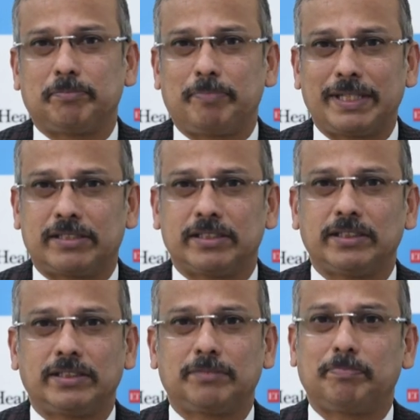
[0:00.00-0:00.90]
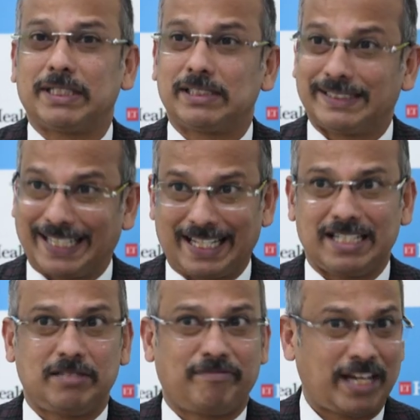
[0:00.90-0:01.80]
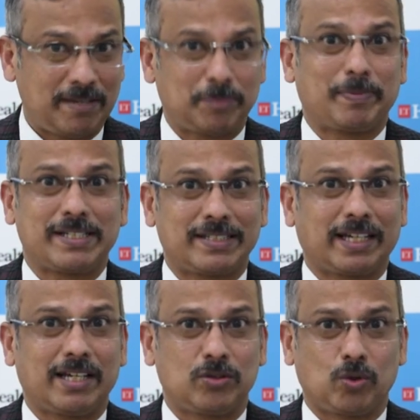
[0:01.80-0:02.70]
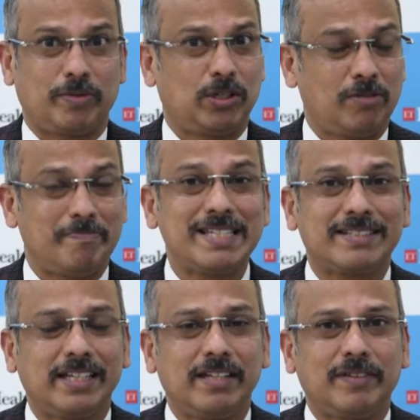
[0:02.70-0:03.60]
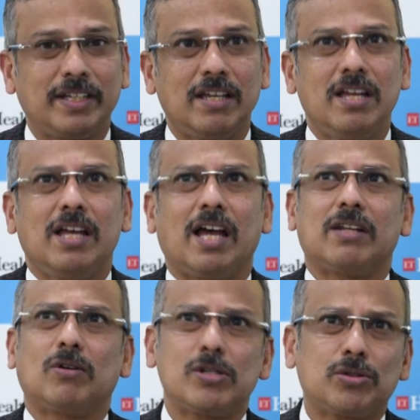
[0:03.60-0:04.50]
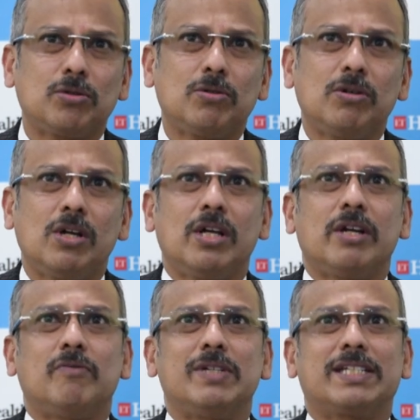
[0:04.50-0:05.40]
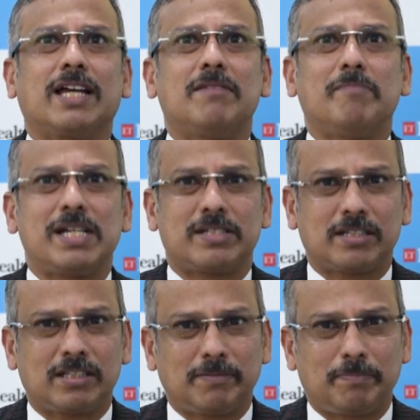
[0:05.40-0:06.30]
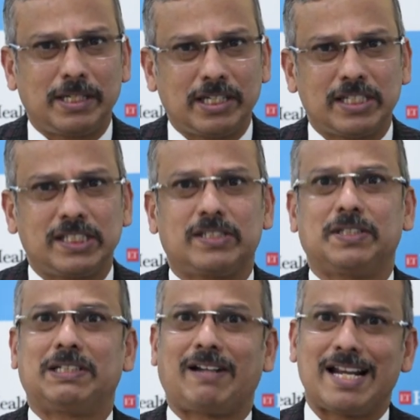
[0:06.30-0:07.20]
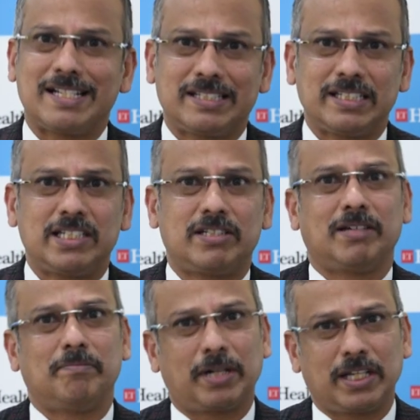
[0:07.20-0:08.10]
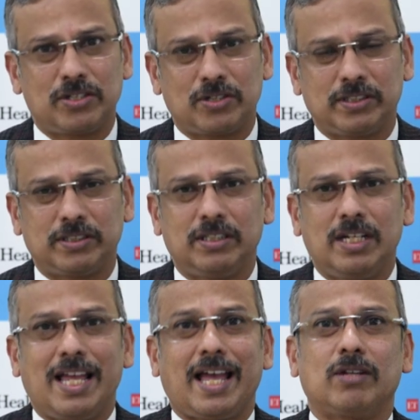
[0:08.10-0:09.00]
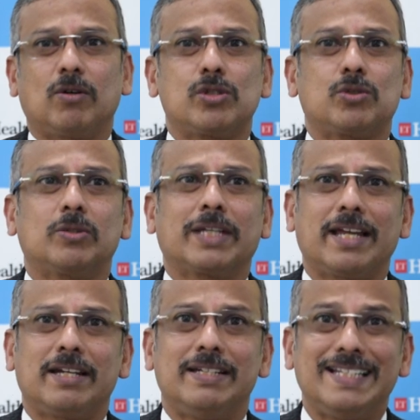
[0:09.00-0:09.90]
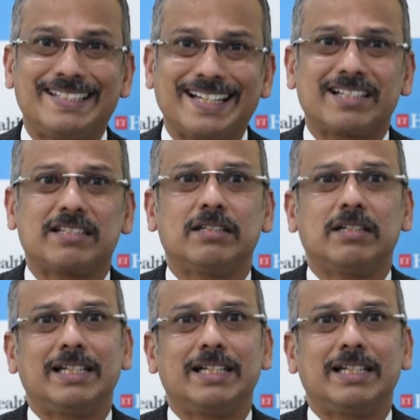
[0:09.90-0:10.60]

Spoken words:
pictures per second, frames per second, so we don't miss anything, and also which can measure the pH, transit, temperature, and also can detect